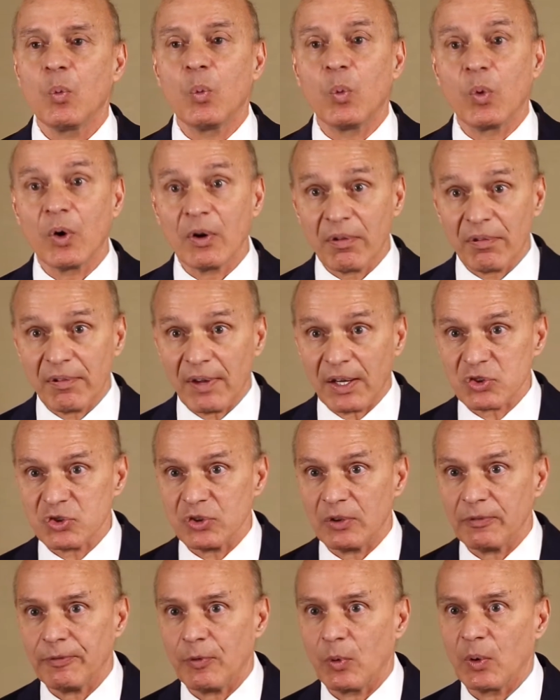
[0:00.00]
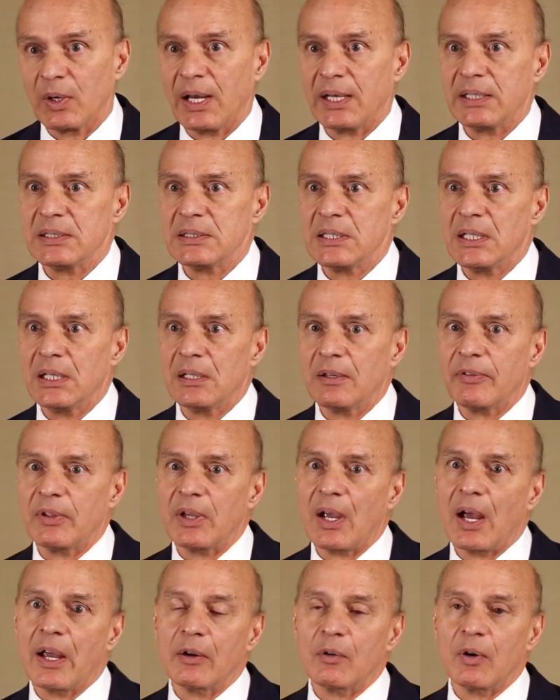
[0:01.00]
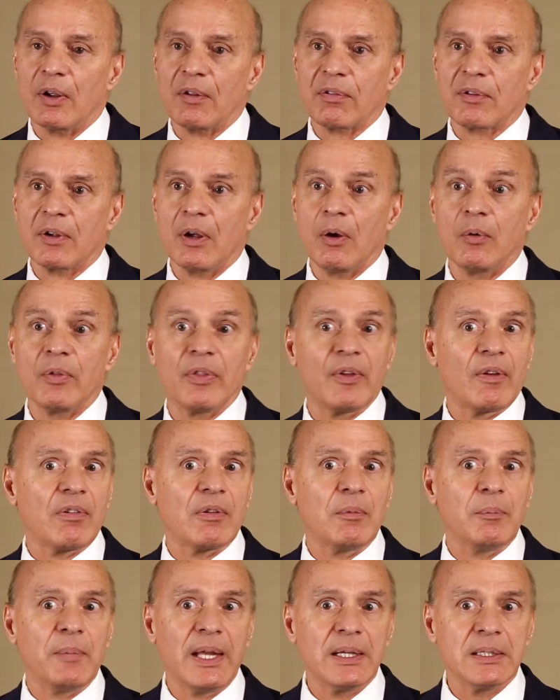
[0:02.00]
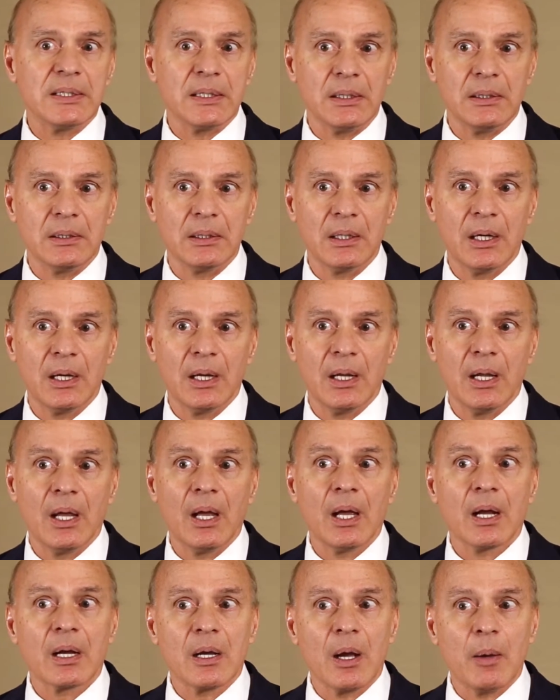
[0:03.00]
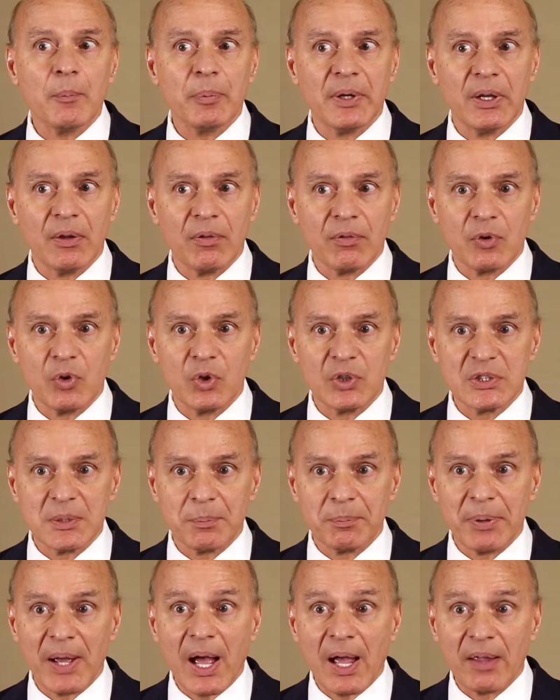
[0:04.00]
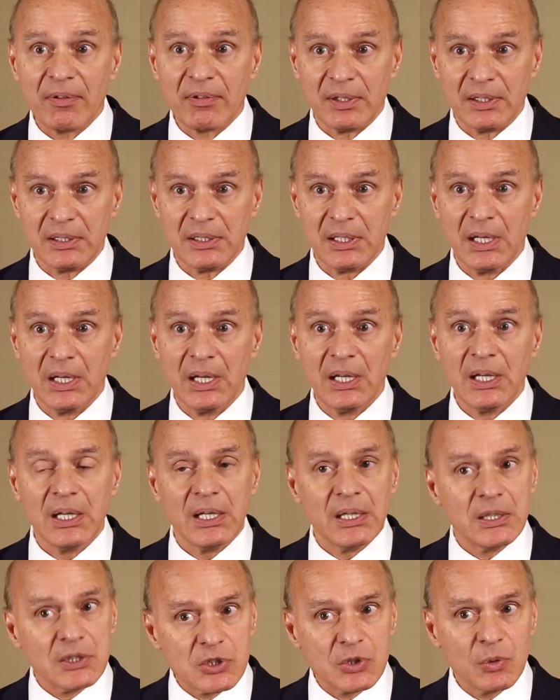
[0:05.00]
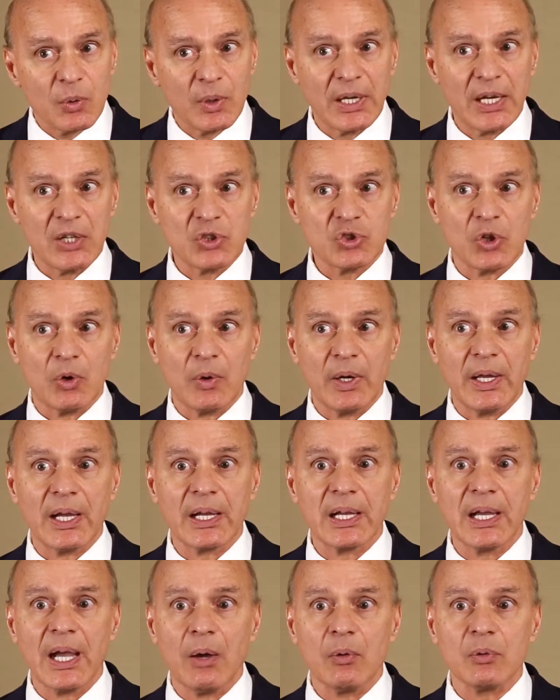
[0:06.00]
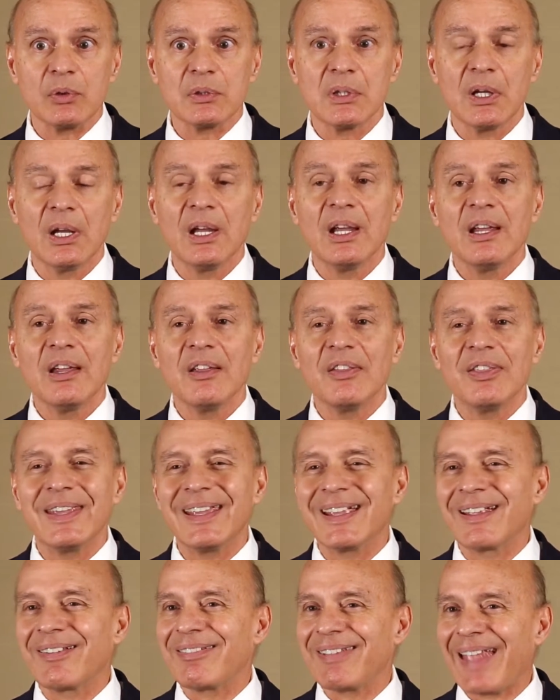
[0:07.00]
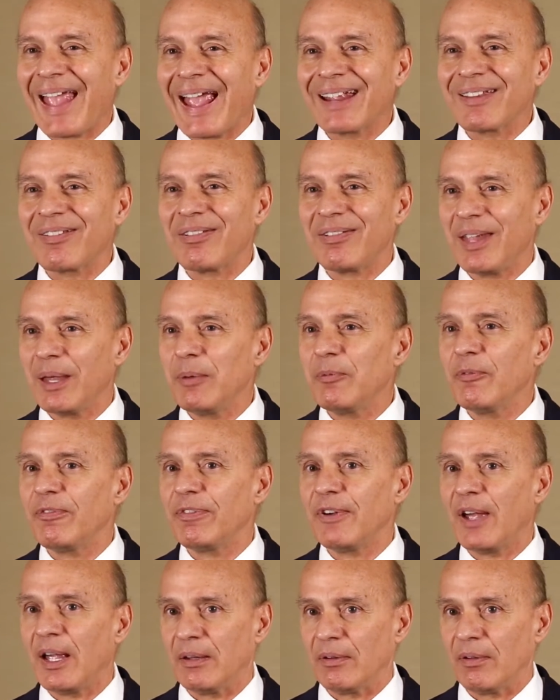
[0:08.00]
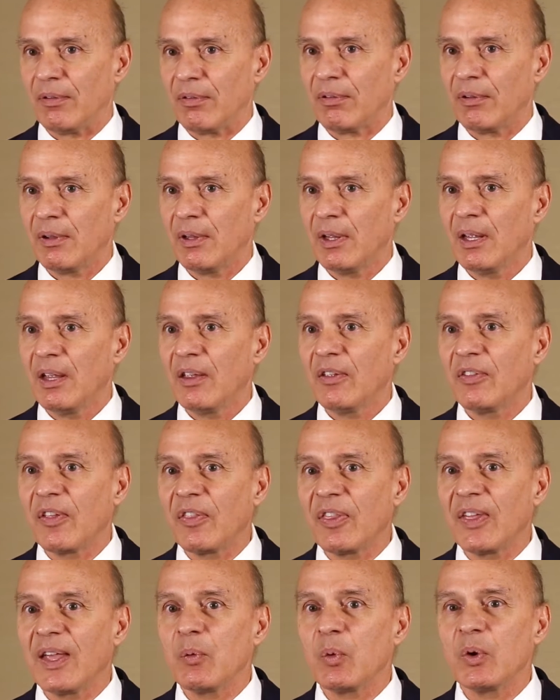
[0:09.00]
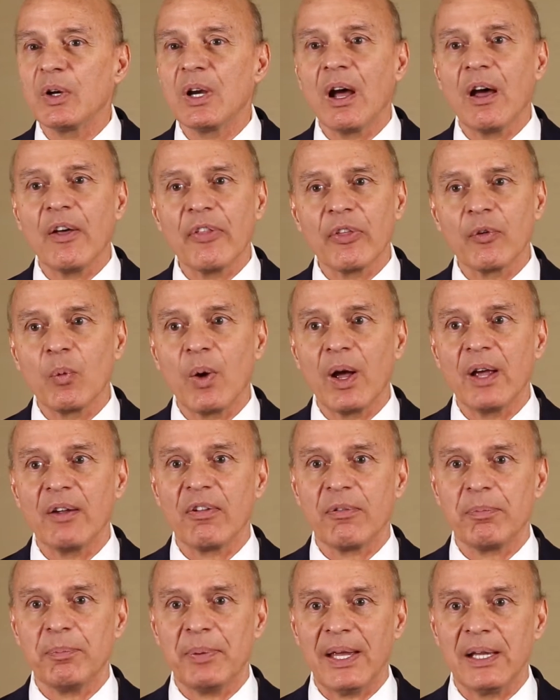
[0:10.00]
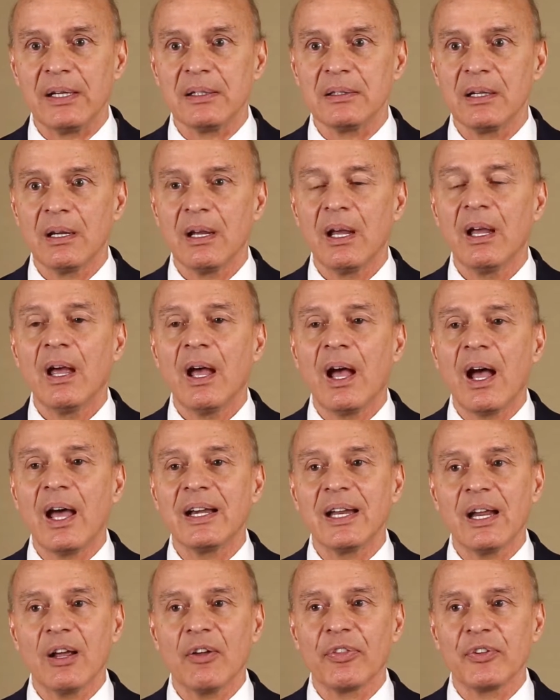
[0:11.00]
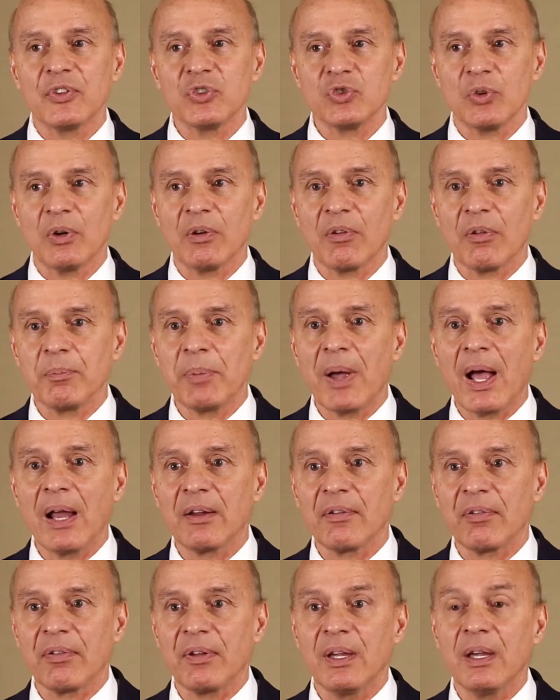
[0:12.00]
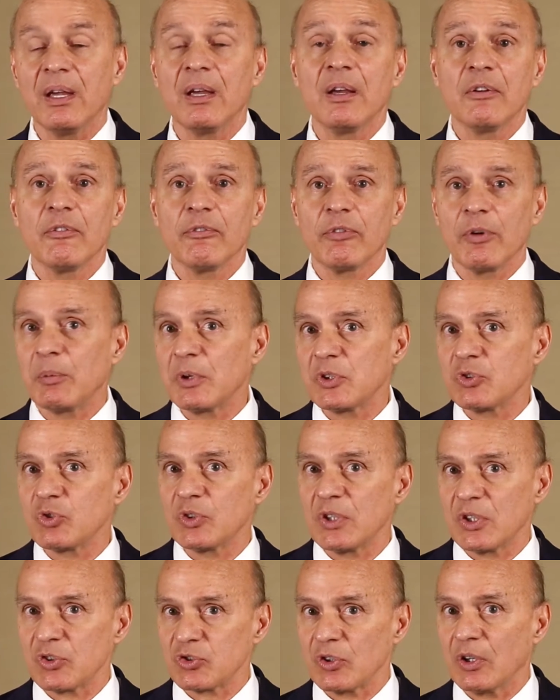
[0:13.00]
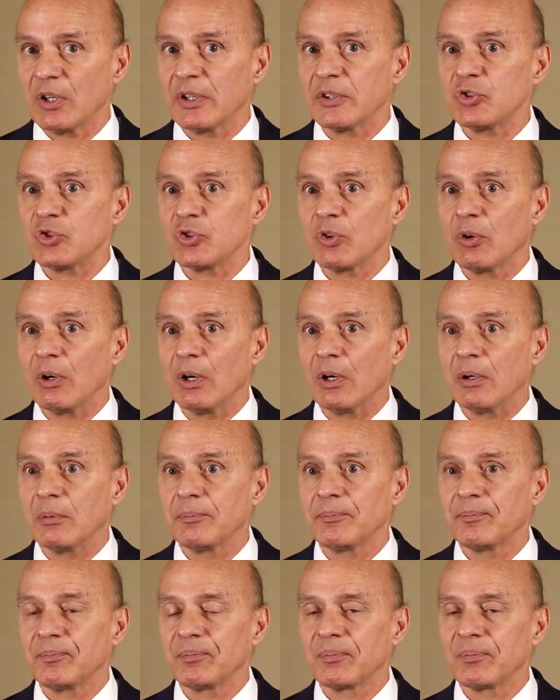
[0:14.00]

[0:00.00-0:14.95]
Were Section 419 of the IRS Code thus amended, companies could deposit into an HRA account the exact same funds that they would otherwise spend on a health insurance policy from a traditional insurer.